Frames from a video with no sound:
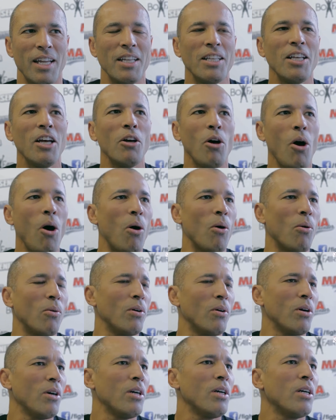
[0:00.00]

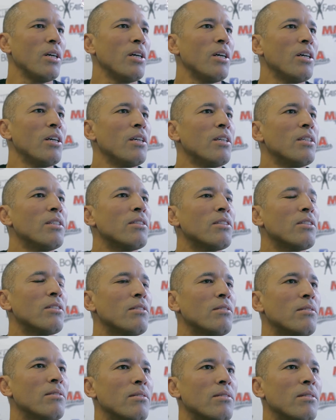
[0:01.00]
Brazil and fighting,
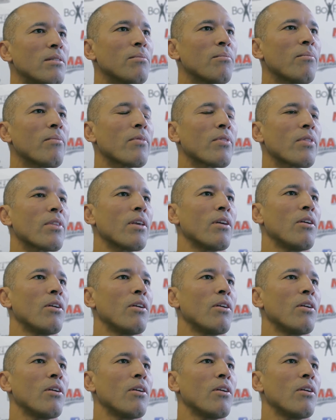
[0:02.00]
just everyone knows it.